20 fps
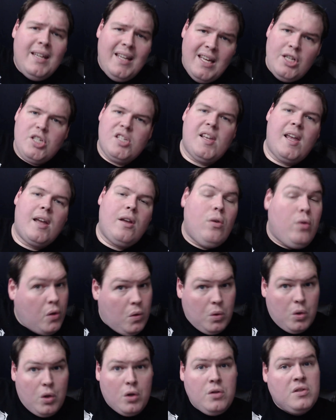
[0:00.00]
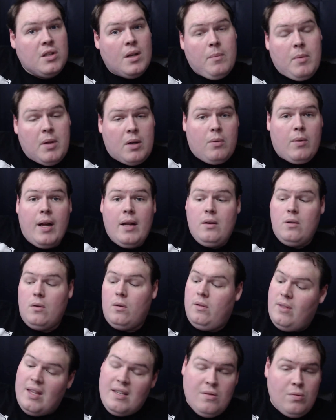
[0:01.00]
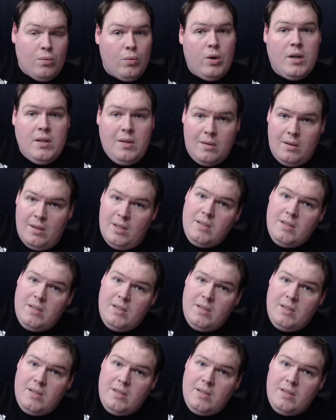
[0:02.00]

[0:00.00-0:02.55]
each cycle you learn something right this worked